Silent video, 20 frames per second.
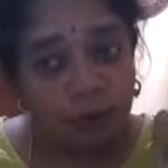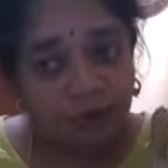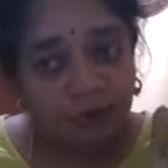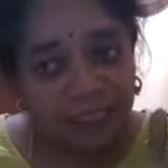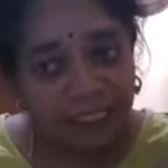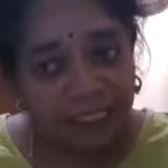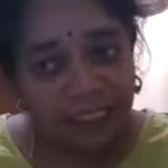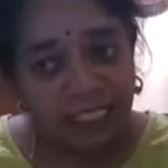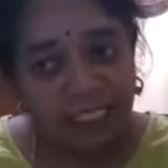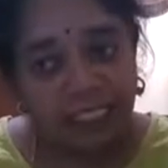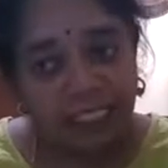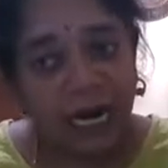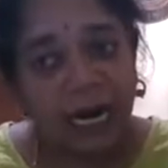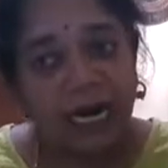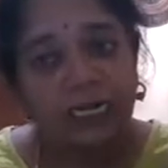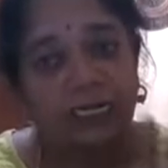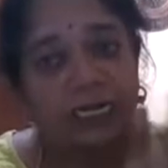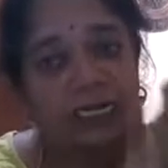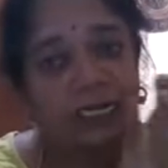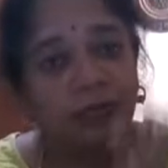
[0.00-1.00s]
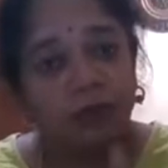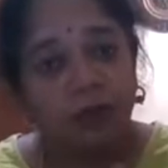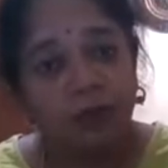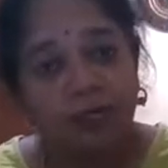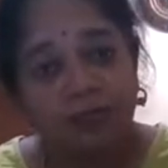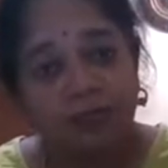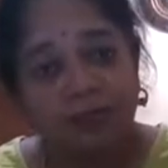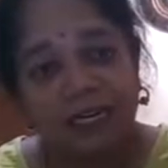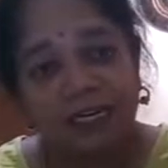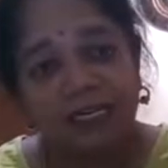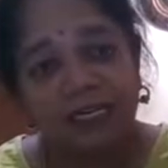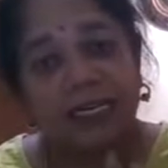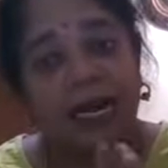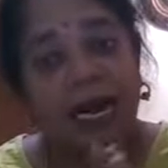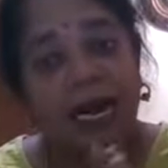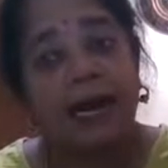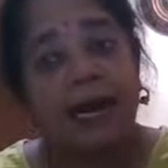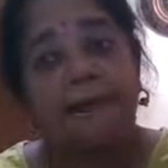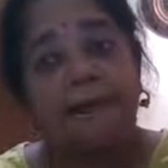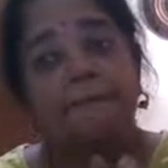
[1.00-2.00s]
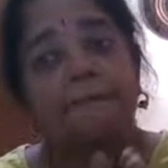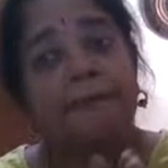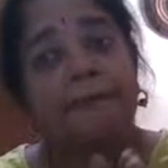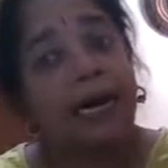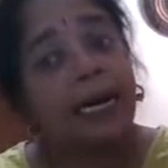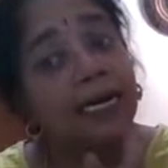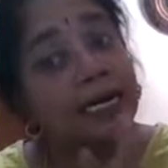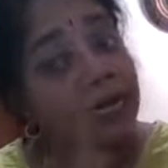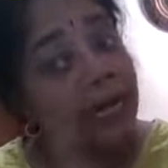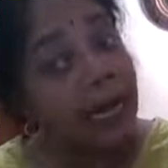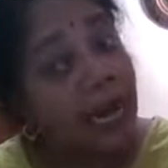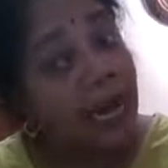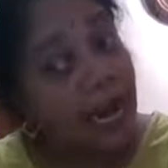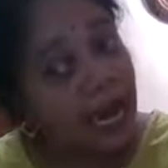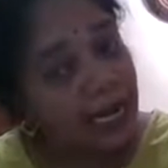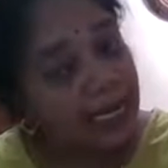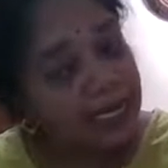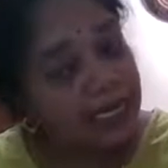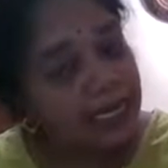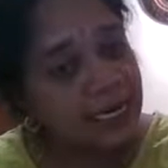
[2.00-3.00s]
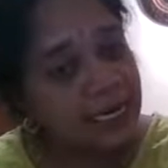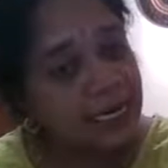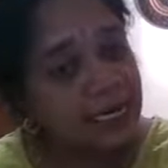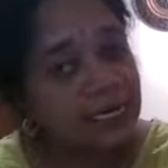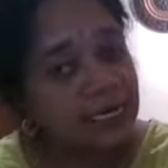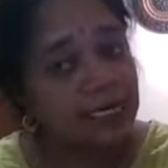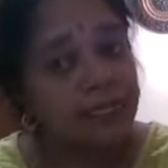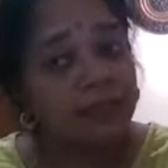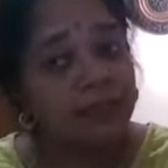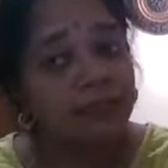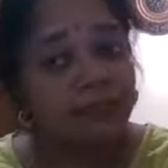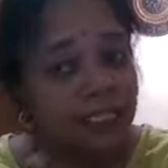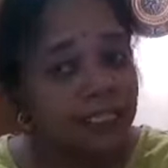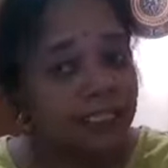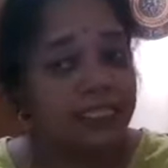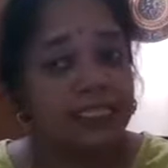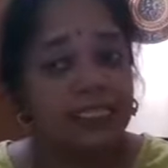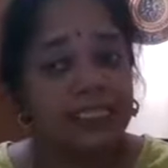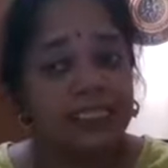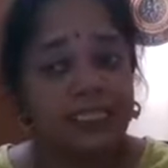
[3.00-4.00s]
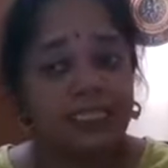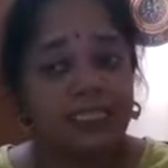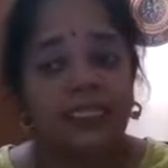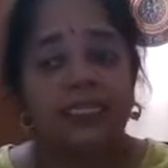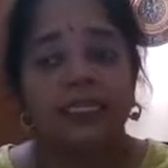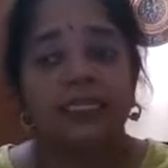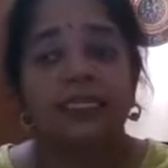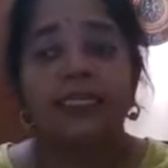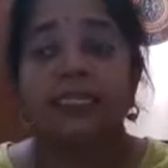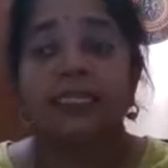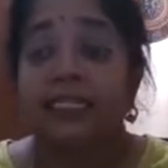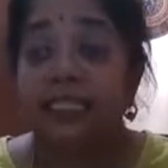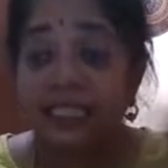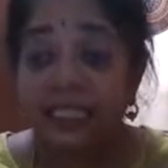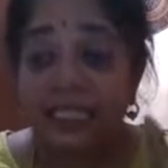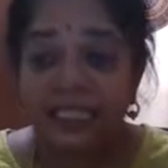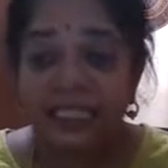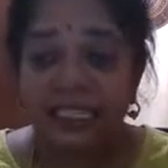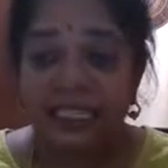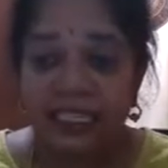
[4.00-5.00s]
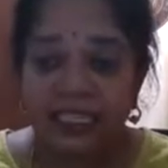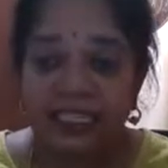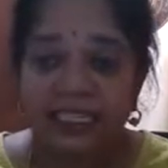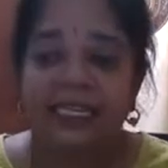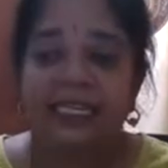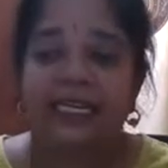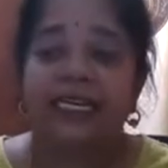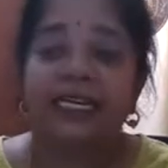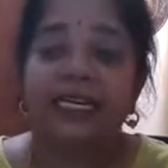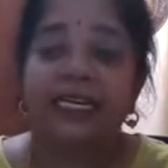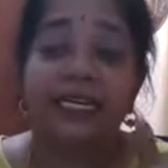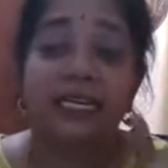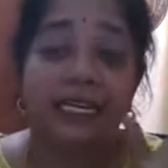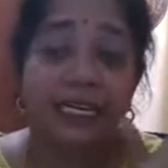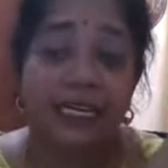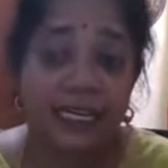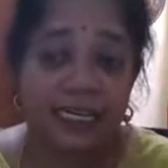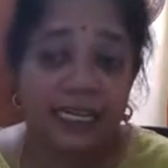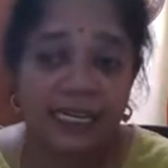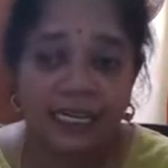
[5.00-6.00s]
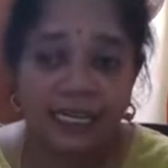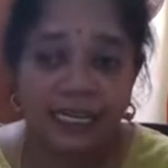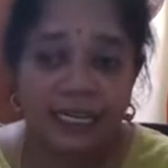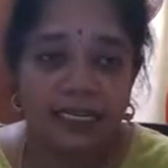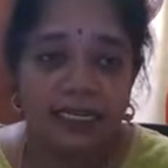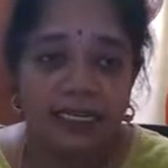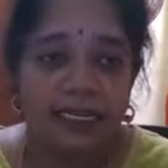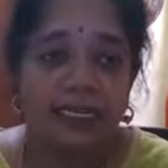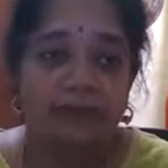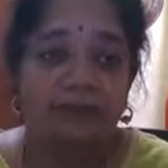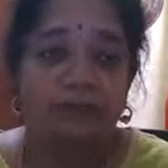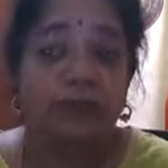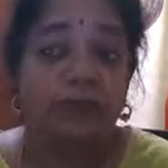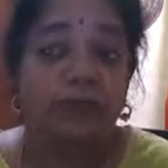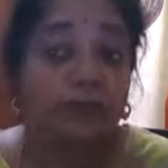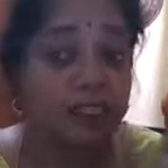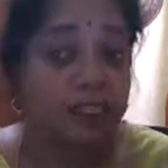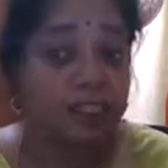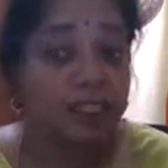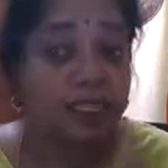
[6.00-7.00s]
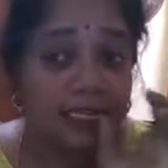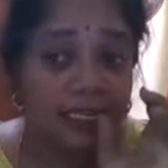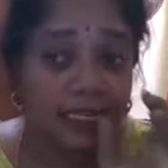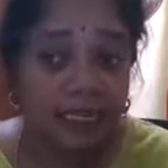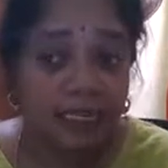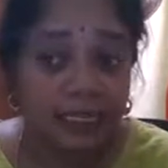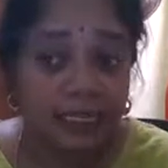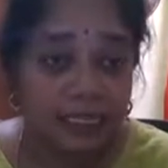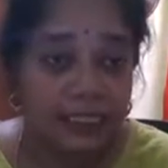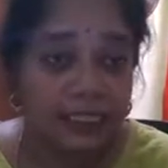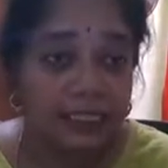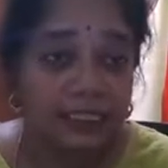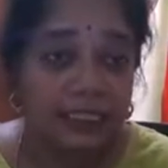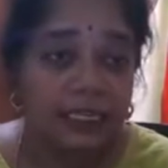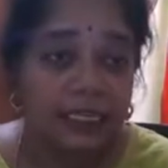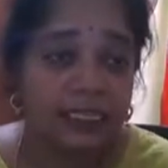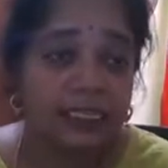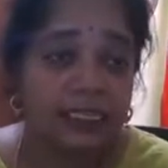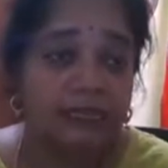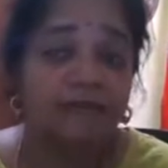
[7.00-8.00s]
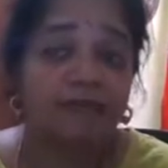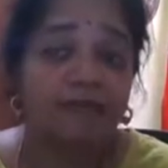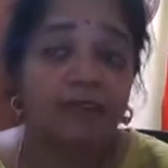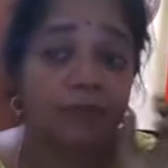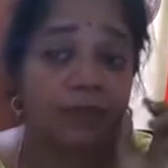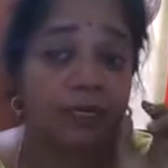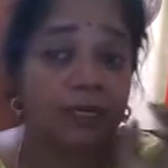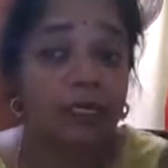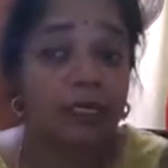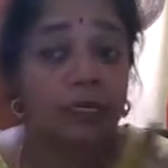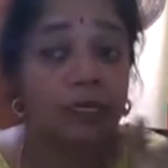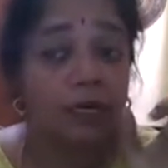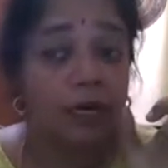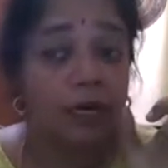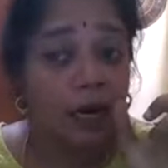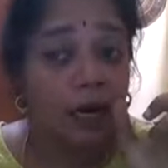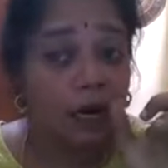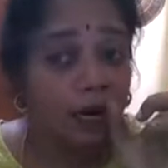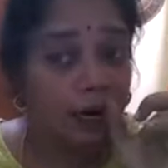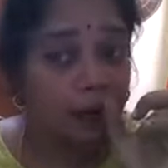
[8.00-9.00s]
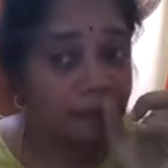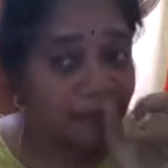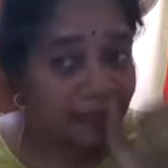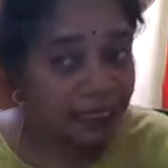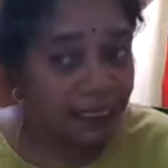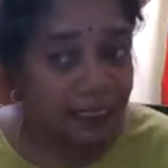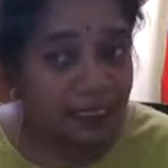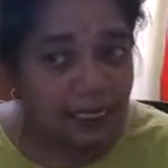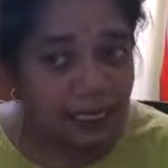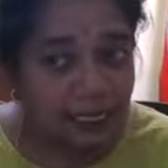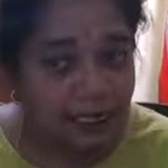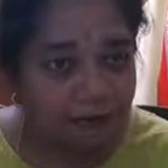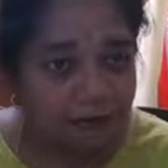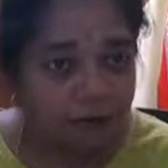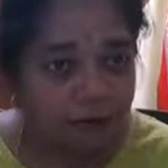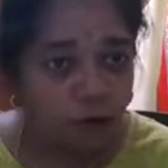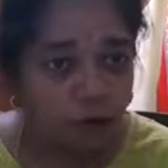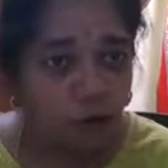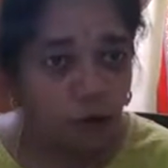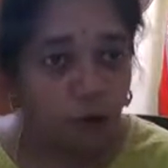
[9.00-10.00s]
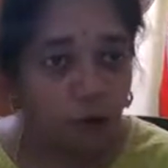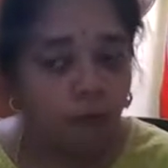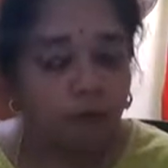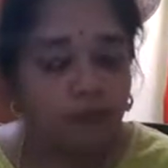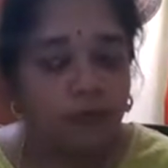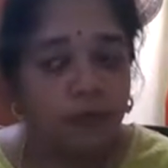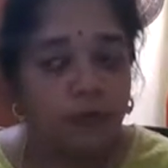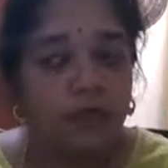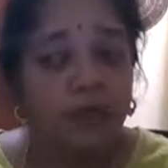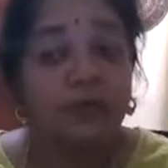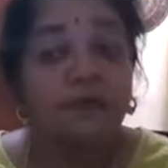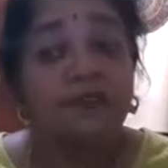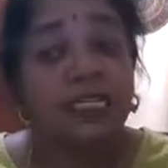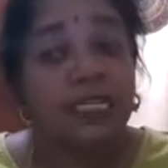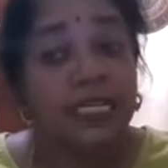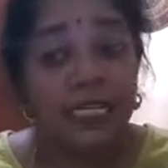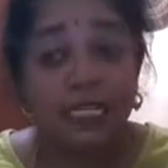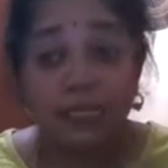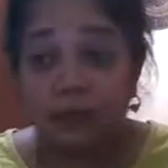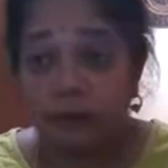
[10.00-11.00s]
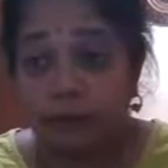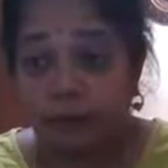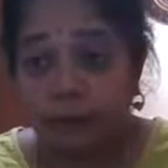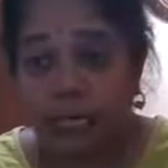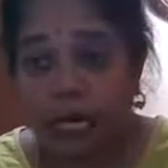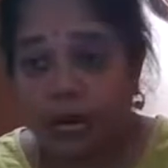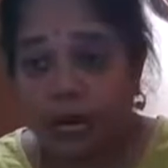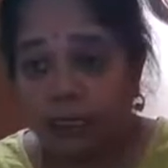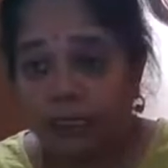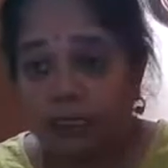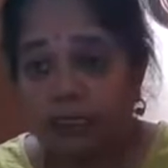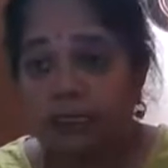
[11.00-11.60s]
When she started ruling Vakataka Empire as a queen regent, she retained her surname, the original surname from her uh, maternal home, which is Gupta.